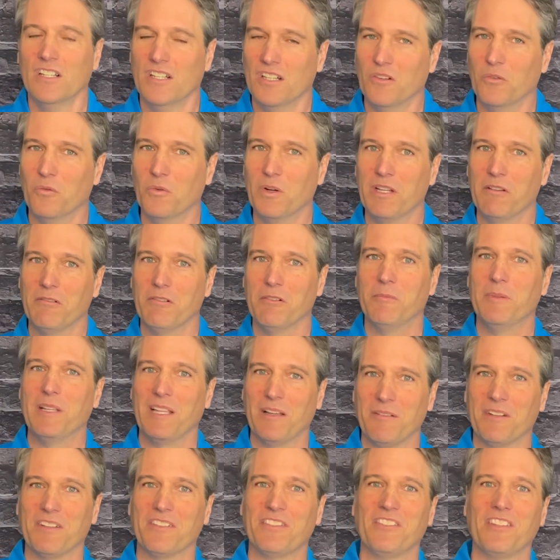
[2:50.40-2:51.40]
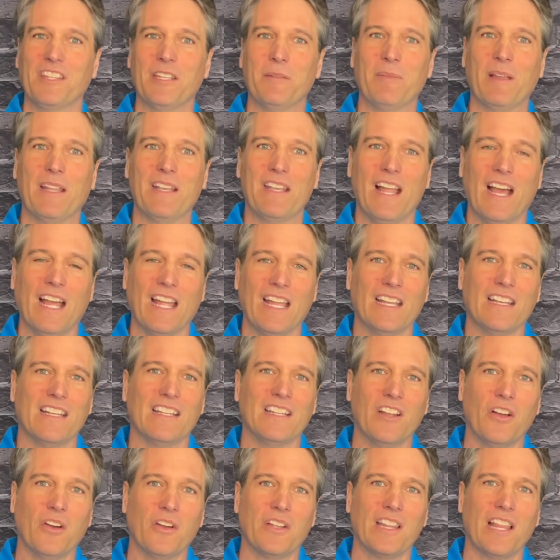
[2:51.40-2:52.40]
we will be able to sleep at night
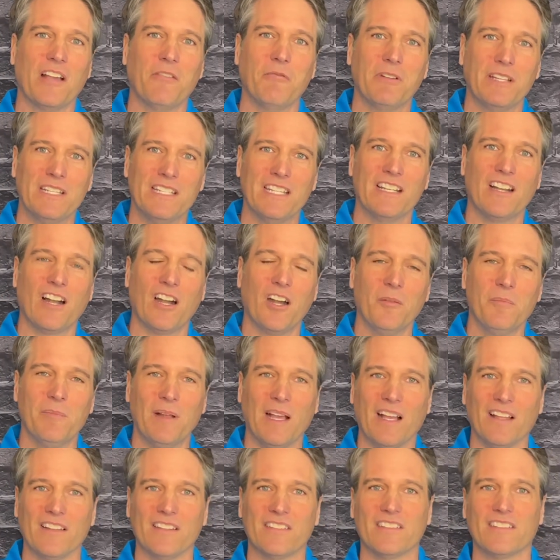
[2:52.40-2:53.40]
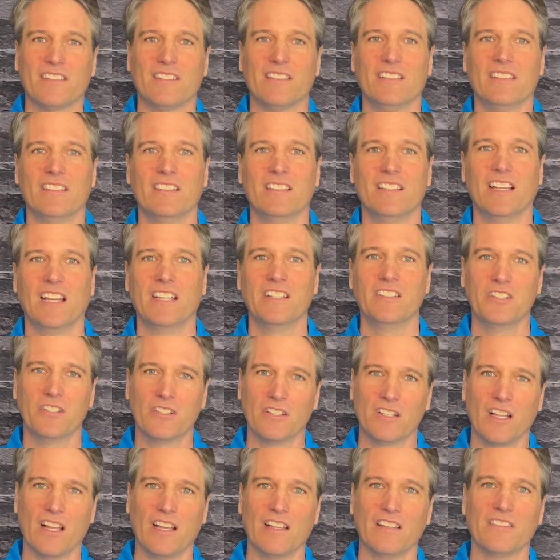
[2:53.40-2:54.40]
knowing that we did our best and
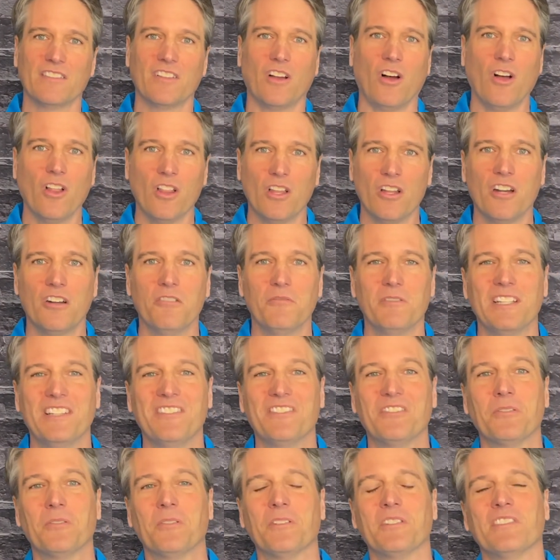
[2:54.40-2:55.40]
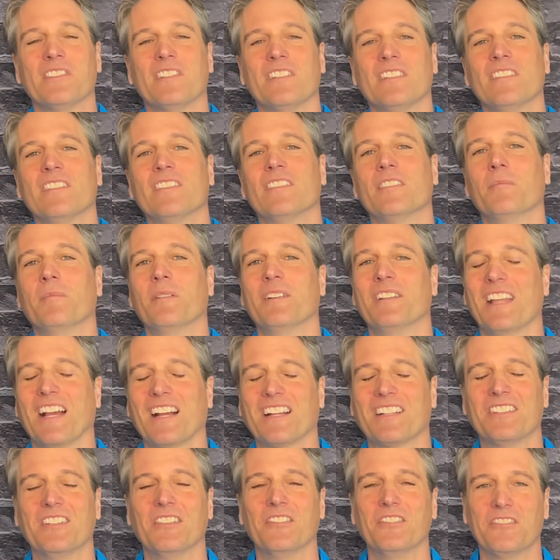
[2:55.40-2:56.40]
utilized all our resources to protect
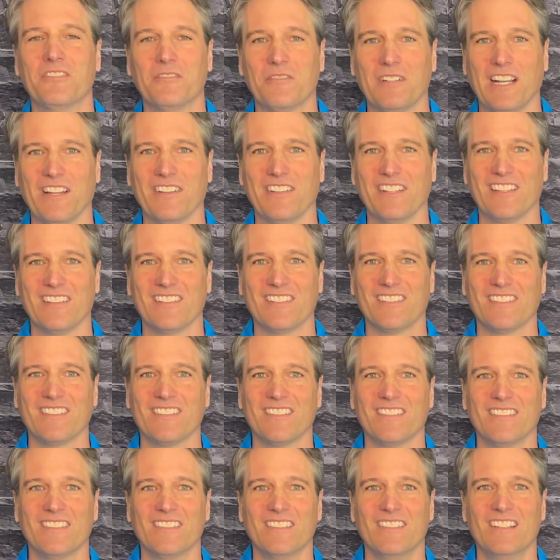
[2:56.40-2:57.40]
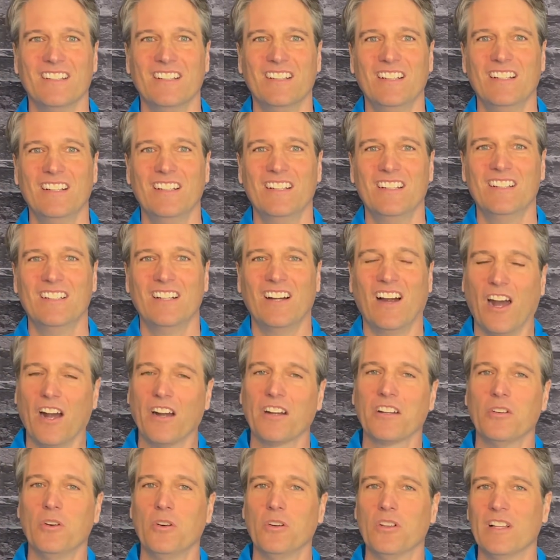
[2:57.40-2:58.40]
those around us. Our
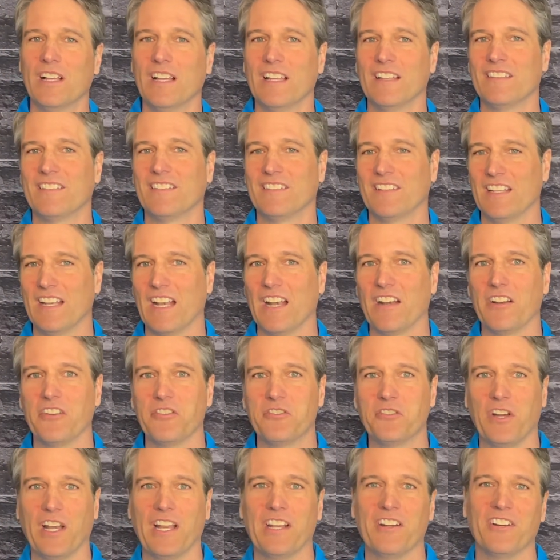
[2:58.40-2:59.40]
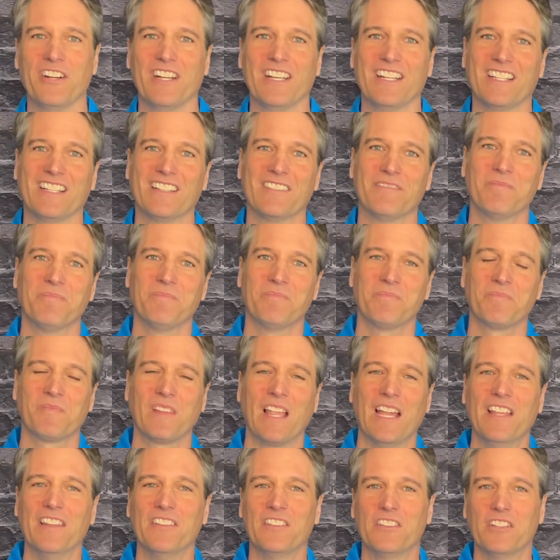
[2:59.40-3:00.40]
goal at Scenario Trainer Inc.
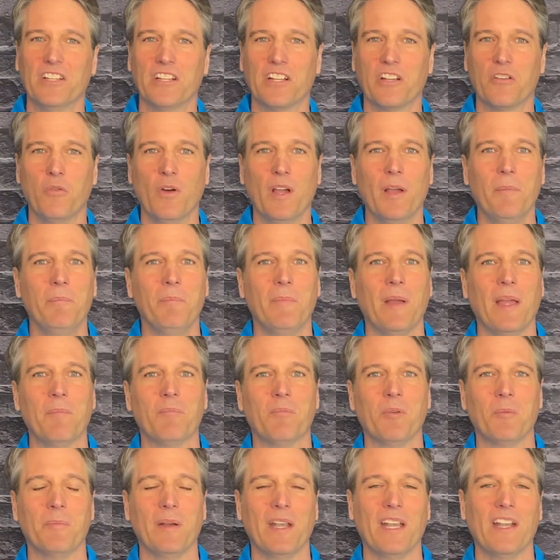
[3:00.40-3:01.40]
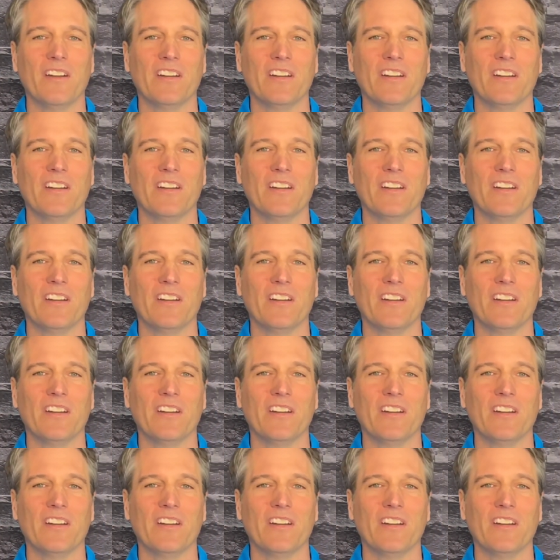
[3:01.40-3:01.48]
is to equip and prepare